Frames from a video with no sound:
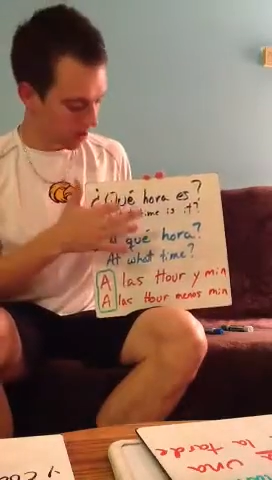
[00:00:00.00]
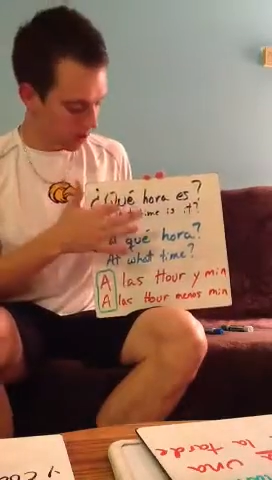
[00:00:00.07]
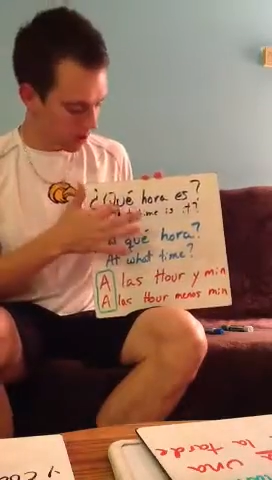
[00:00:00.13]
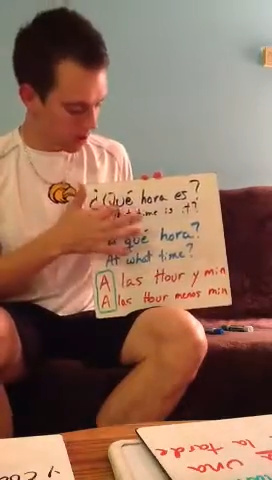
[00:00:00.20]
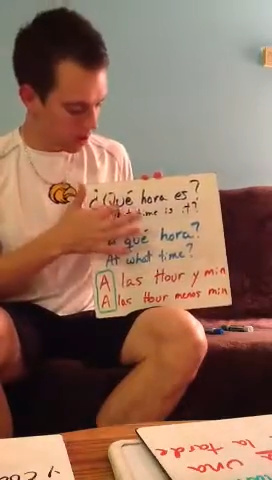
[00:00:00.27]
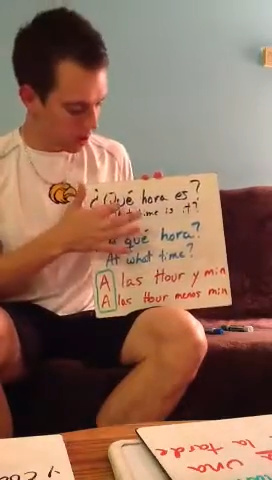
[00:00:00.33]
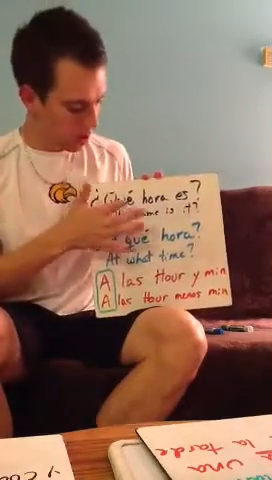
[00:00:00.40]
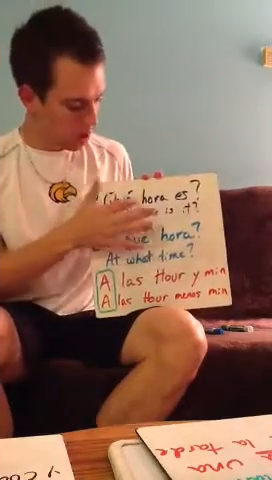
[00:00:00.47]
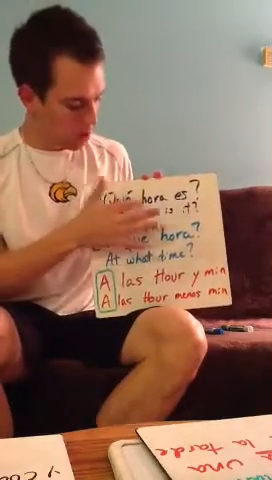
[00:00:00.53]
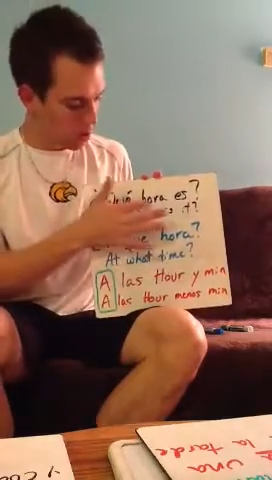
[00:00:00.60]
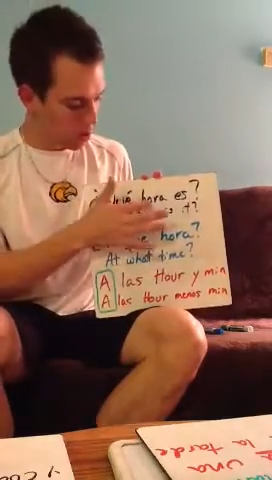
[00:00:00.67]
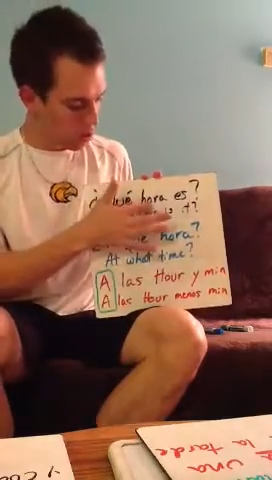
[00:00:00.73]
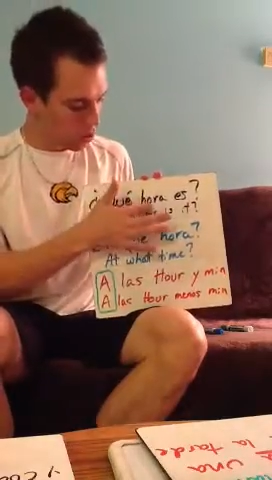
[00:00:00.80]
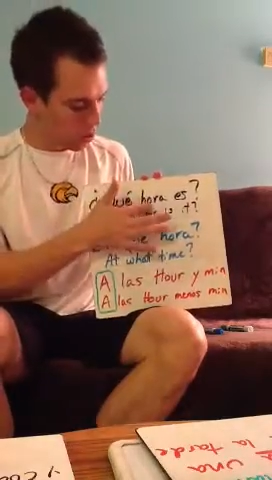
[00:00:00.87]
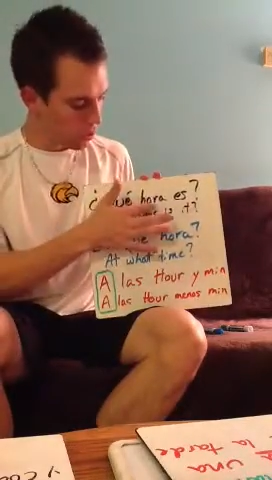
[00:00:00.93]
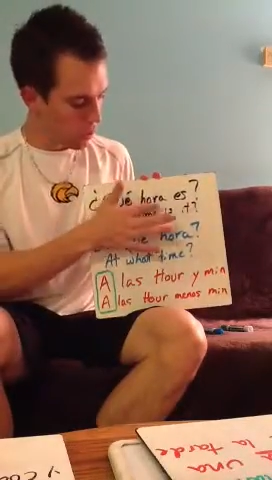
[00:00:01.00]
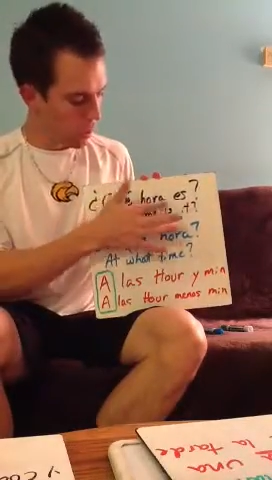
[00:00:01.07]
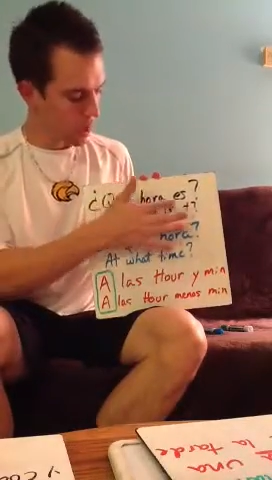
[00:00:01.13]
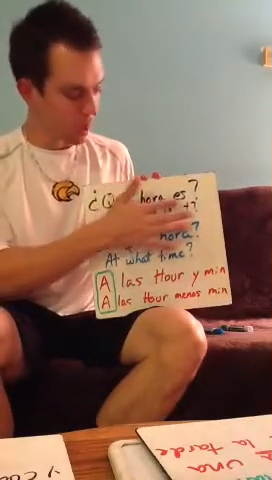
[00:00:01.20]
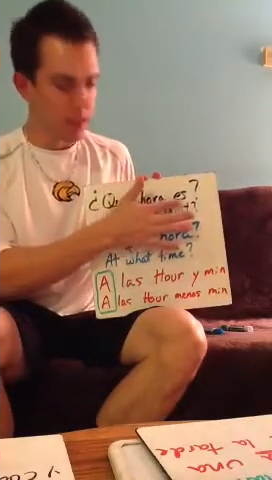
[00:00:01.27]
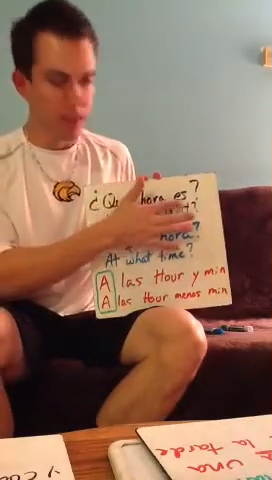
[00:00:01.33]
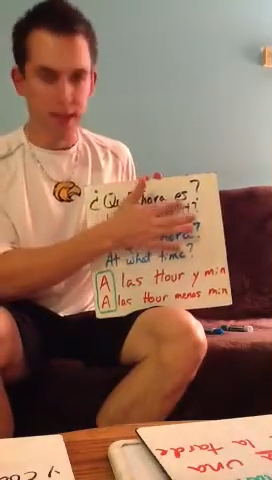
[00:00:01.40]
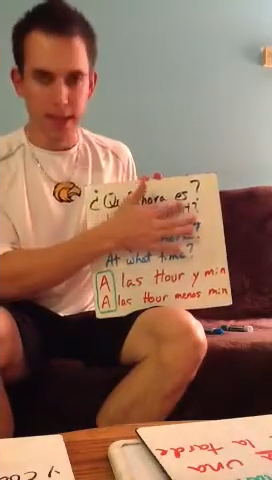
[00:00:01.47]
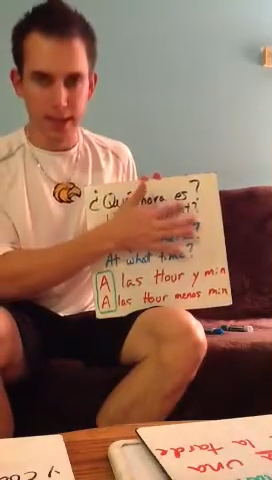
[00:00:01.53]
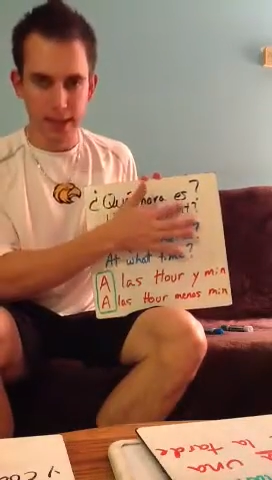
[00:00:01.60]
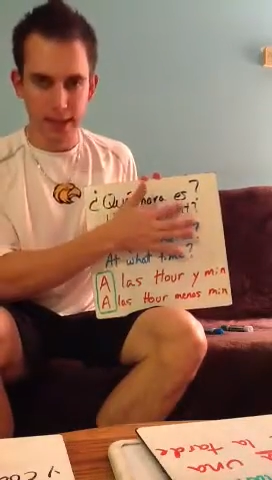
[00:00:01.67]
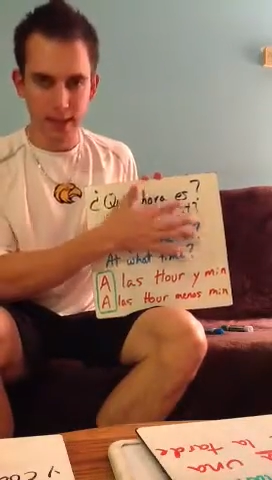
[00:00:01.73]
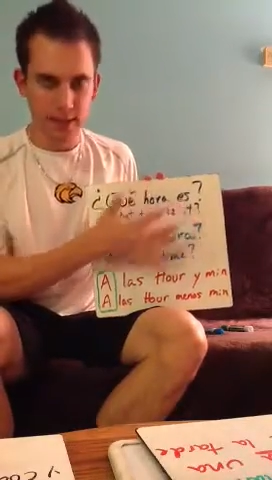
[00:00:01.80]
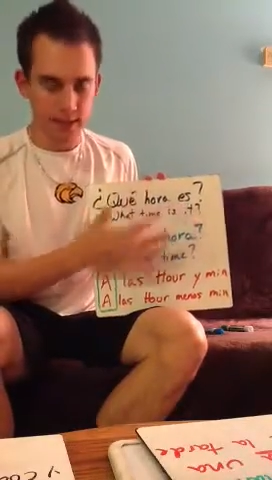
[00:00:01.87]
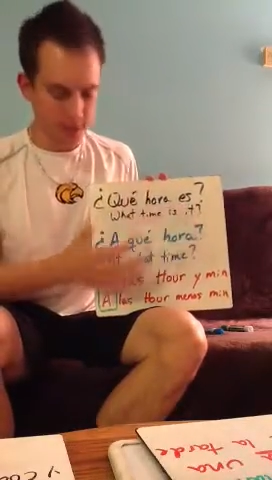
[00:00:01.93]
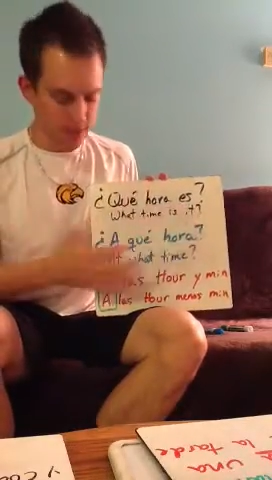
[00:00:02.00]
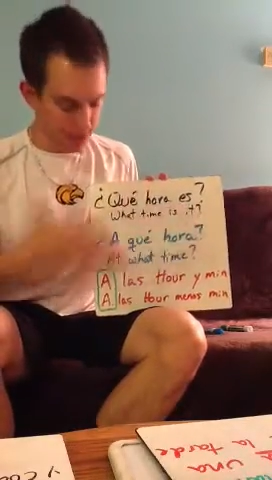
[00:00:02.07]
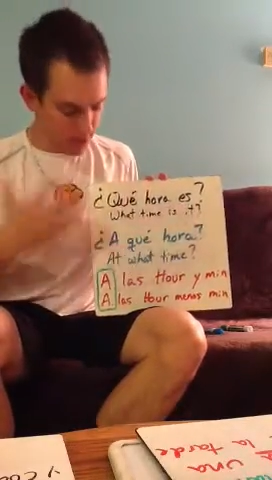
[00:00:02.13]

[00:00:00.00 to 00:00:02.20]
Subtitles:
¿Qué hora es?